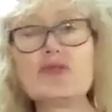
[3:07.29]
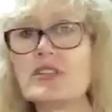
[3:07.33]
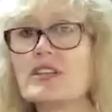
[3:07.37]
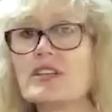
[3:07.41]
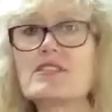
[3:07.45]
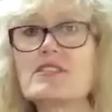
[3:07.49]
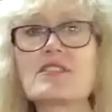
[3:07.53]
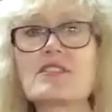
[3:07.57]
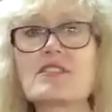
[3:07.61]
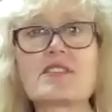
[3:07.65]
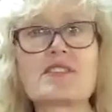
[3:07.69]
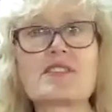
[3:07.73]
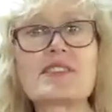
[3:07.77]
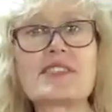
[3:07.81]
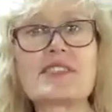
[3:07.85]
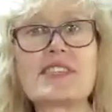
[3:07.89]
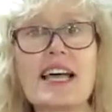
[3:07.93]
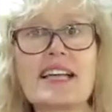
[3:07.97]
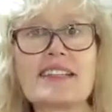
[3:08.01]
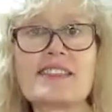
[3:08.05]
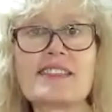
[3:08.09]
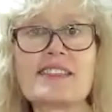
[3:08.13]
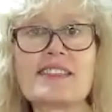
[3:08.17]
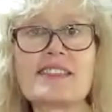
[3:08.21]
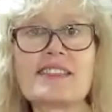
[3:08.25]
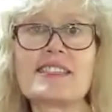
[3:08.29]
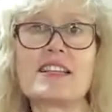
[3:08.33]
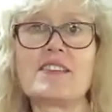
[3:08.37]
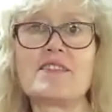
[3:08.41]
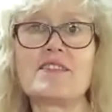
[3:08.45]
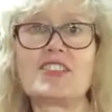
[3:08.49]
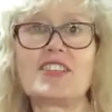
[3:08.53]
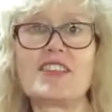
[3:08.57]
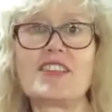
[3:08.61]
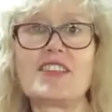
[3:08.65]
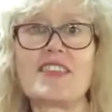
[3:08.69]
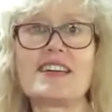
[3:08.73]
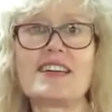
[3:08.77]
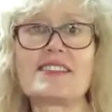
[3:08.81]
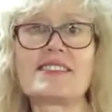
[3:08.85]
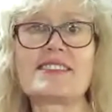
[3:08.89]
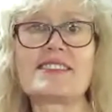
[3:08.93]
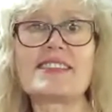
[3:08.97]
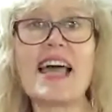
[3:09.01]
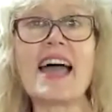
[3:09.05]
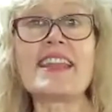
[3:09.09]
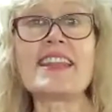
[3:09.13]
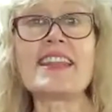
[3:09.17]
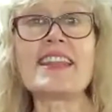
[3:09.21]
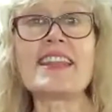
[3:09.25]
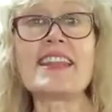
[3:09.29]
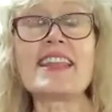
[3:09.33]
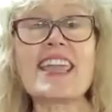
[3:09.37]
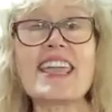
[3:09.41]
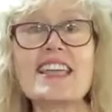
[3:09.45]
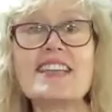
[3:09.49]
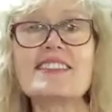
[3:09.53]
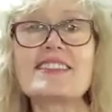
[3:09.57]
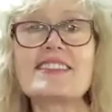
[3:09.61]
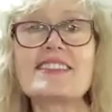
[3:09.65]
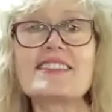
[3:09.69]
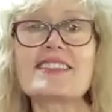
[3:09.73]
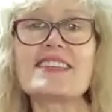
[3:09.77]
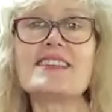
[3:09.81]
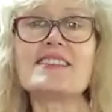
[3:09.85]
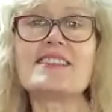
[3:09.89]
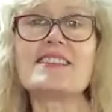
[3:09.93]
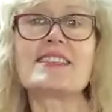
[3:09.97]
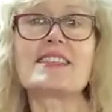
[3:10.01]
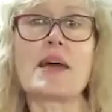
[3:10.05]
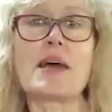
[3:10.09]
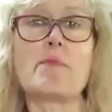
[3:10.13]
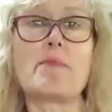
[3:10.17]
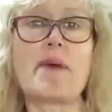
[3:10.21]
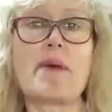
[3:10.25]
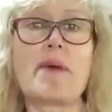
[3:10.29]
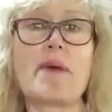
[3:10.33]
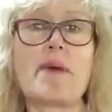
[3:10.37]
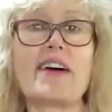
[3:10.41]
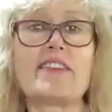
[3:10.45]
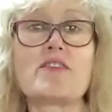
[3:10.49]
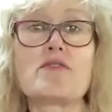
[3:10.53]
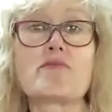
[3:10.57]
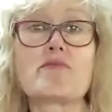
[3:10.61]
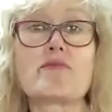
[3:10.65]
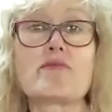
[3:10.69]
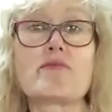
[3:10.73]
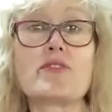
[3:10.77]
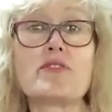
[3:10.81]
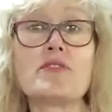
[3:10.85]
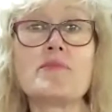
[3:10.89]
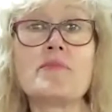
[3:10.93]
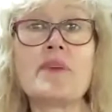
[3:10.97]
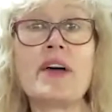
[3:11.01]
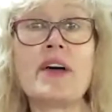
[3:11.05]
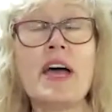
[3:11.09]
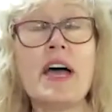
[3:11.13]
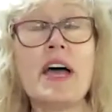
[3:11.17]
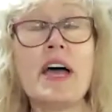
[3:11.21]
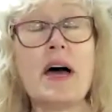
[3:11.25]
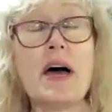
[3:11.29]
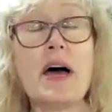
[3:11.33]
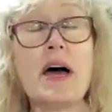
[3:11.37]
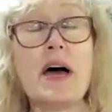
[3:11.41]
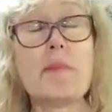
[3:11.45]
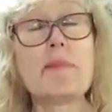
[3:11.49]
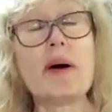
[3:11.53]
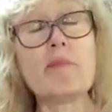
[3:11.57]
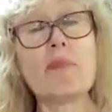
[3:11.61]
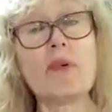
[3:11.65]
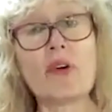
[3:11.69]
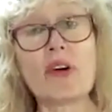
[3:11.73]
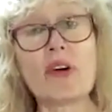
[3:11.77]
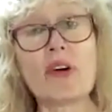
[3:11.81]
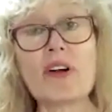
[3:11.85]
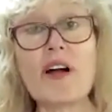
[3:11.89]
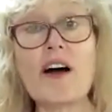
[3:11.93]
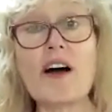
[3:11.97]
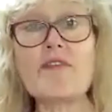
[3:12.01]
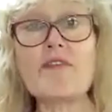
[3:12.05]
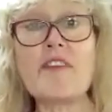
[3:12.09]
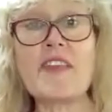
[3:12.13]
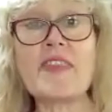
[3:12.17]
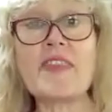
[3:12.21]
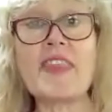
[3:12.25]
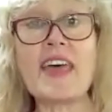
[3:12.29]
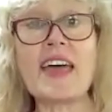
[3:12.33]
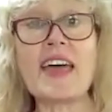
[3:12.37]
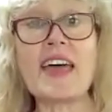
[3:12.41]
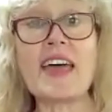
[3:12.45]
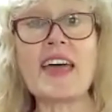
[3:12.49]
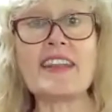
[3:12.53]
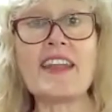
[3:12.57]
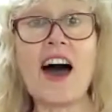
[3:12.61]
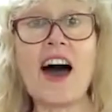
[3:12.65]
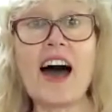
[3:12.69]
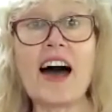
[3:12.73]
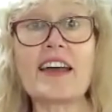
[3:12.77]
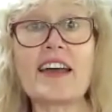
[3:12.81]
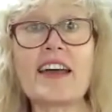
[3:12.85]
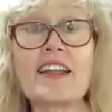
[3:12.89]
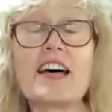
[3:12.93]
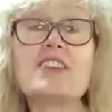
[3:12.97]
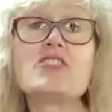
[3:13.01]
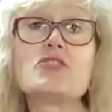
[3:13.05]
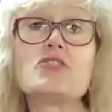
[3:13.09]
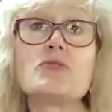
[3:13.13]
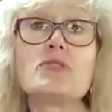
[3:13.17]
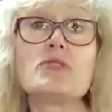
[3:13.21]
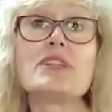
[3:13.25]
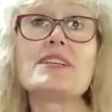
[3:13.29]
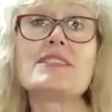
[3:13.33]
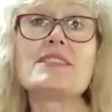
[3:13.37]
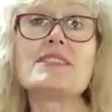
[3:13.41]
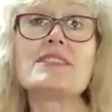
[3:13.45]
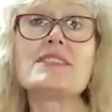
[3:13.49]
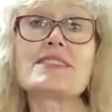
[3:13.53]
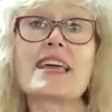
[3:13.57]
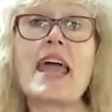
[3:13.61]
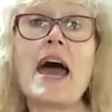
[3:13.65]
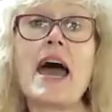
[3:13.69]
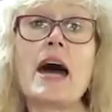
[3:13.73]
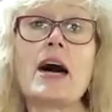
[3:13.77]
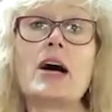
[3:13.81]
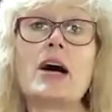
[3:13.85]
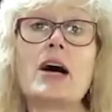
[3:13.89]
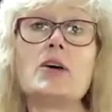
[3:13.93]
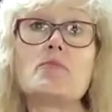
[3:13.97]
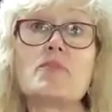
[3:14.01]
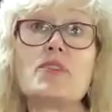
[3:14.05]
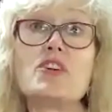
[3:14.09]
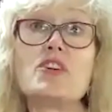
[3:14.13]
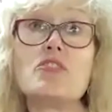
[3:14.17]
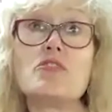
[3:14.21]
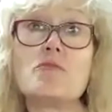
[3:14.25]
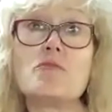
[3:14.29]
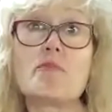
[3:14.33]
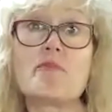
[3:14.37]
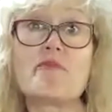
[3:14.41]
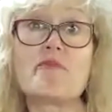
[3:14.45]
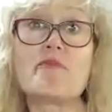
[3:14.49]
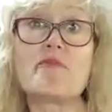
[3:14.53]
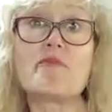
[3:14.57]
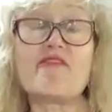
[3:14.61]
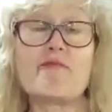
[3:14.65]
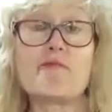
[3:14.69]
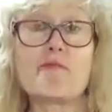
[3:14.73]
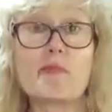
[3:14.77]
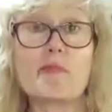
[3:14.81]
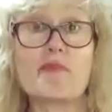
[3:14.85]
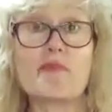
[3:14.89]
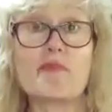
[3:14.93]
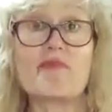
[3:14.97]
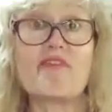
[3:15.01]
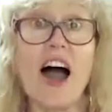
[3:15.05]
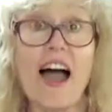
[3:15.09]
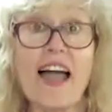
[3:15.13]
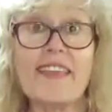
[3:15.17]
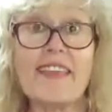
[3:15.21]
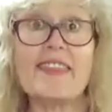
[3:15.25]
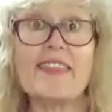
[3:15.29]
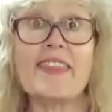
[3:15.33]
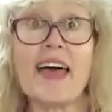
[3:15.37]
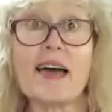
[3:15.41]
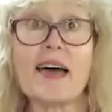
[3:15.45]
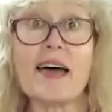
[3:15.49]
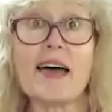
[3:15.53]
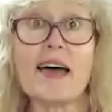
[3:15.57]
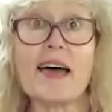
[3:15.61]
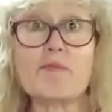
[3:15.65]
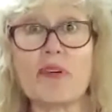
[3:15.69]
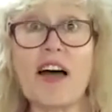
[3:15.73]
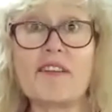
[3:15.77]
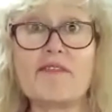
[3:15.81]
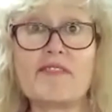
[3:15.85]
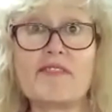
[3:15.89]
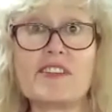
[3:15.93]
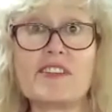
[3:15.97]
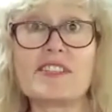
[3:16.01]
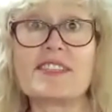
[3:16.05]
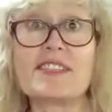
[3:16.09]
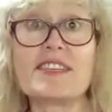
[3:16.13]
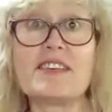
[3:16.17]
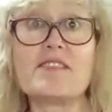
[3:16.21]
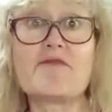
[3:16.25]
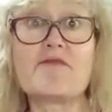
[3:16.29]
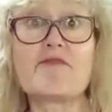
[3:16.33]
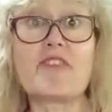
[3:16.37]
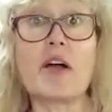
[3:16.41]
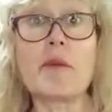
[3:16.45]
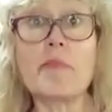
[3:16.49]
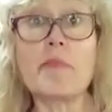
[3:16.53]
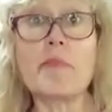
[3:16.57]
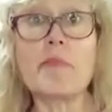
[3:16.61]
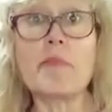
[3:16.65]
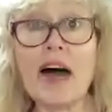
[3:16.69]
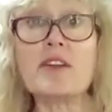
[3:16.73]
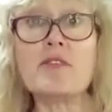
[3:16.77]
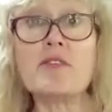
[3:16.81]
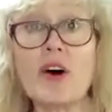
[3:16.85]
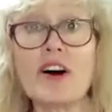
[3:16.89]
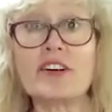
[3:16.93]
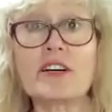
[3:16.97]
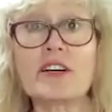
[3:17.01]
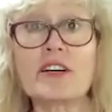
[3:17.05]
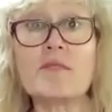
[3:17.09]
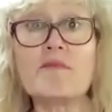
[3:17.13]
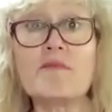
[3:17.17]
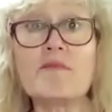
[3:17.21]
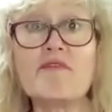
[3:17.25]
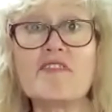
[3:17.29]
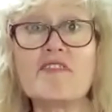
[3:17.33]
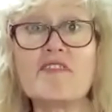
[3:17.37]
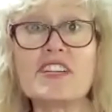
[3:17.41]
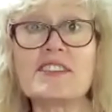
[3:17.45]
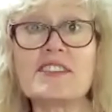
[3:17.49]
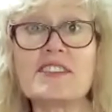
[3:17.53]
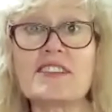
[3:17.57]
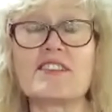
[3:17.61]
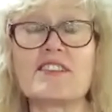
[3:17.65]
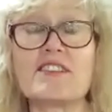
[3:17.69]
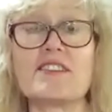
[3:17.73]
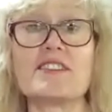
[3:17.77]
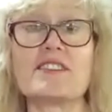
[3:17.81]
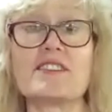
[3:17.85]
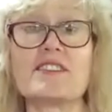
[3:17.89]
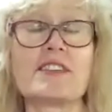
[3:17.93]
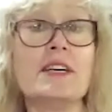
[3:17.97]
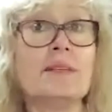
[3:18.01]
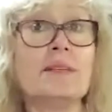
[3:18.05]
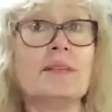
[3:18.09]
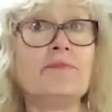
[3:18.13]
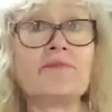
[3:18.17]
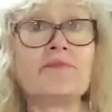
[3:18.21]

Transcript: Doulas are sensitive to this and easily step out of the room, but more often than not, a doula is going to help you find that privacy from unwelcome visitors,